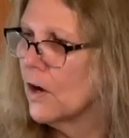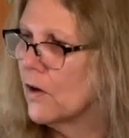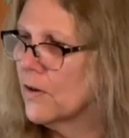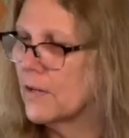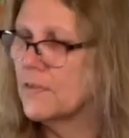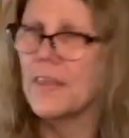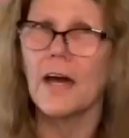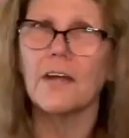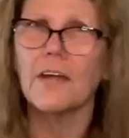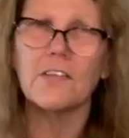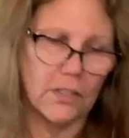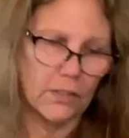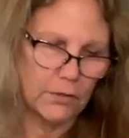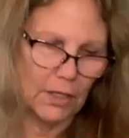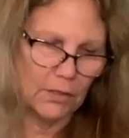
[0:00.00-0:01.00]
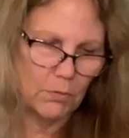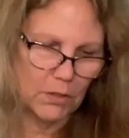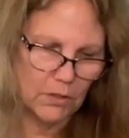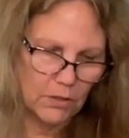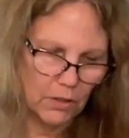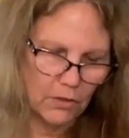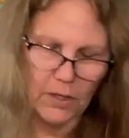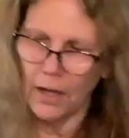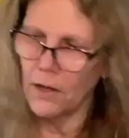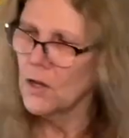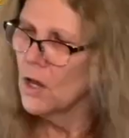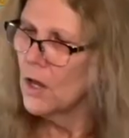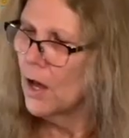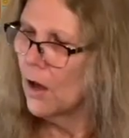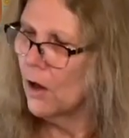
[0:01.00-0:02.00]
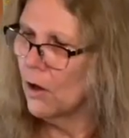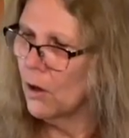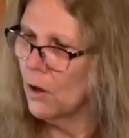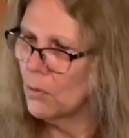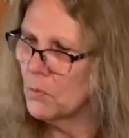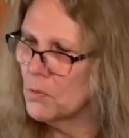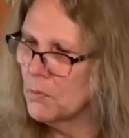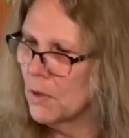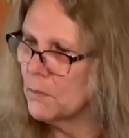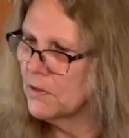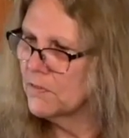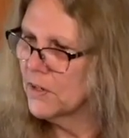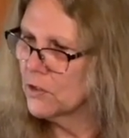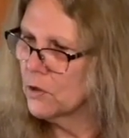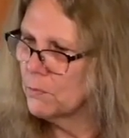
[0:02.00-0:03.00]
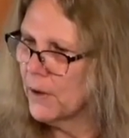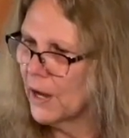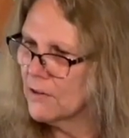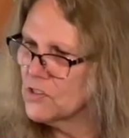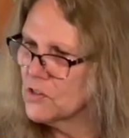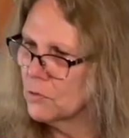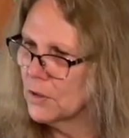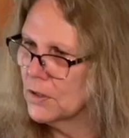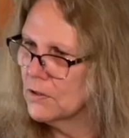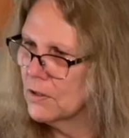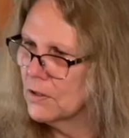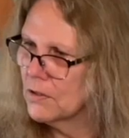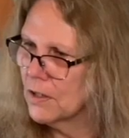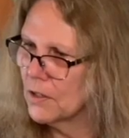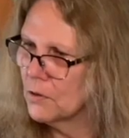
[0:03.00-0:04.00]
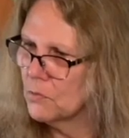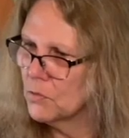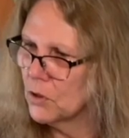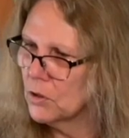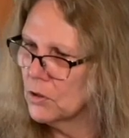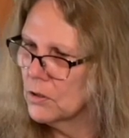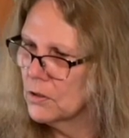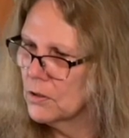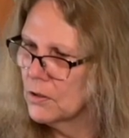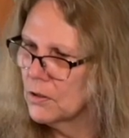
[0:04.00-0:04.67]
Okay, that is the correct one. Okay, maybe if I go back to it, then it will.